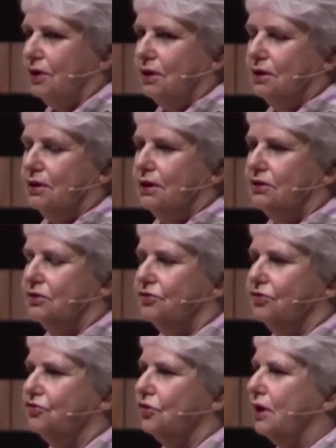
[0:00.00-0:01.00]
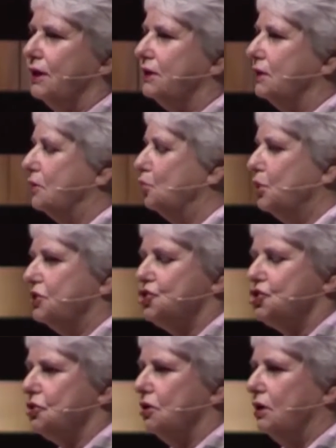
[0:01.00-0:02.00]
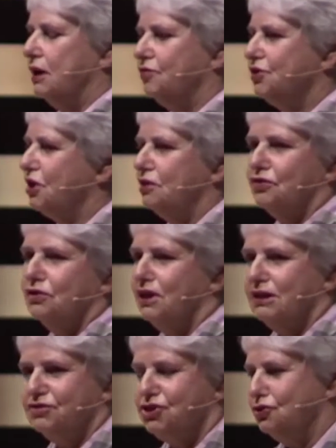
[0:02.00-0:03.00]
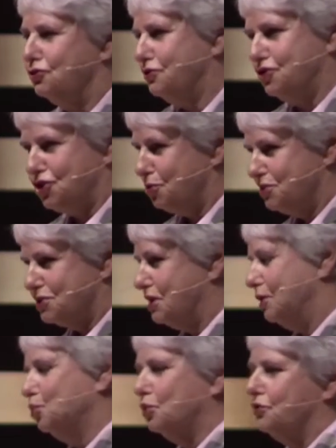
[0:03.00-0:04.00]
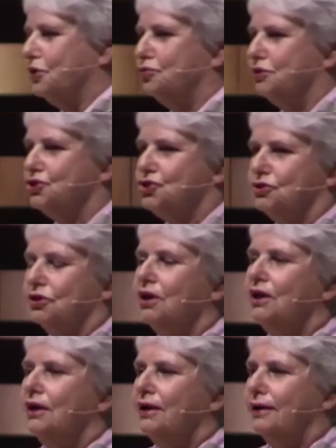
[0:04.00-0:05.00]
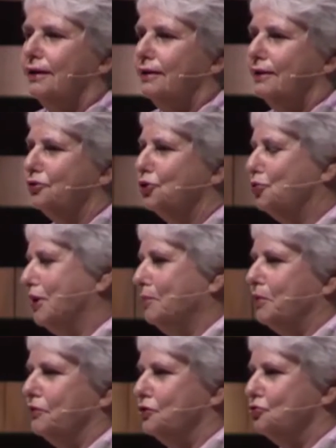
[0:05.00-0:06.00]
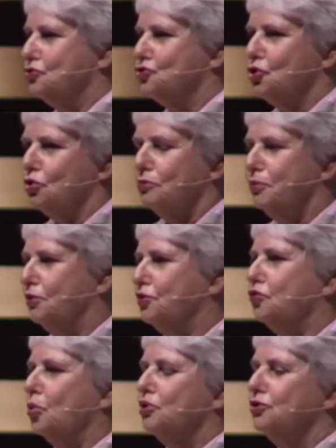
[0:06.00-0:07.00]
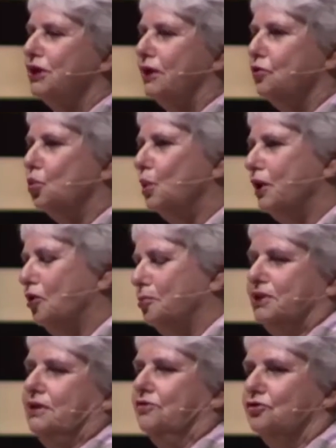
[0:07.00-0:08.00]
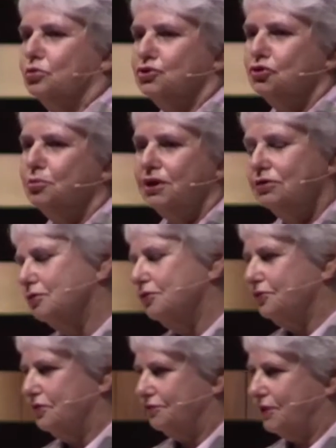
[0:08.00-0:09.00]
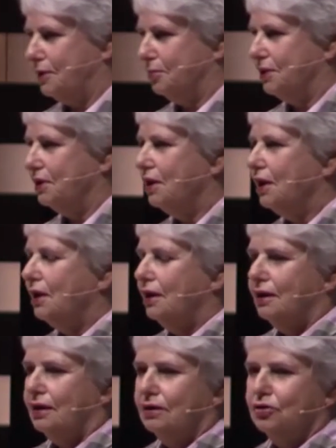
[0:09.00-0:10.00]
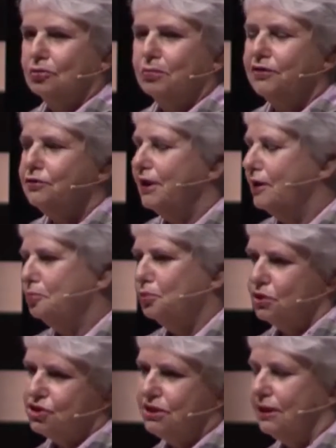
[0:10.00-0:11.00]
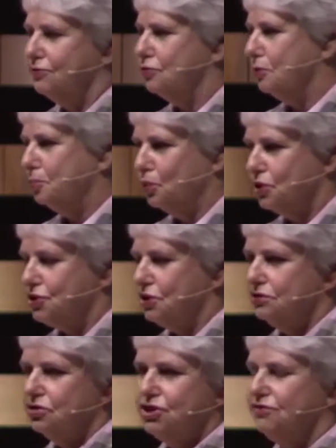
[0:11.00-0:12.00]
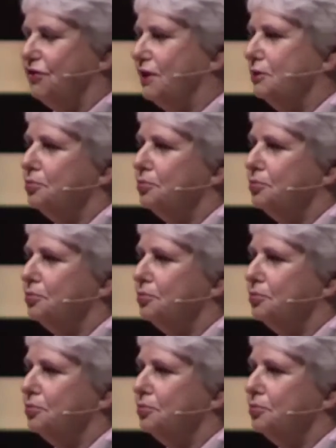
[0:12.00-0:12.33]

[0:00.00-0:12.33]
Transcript: uh, in a society in which uh, every day of her life she heard that she was an unworthy creature. Uh, and her grandmother used to joke about throwing her down the well because there were too many girls in the family. Uh, her mother had abortion after abortion until she finally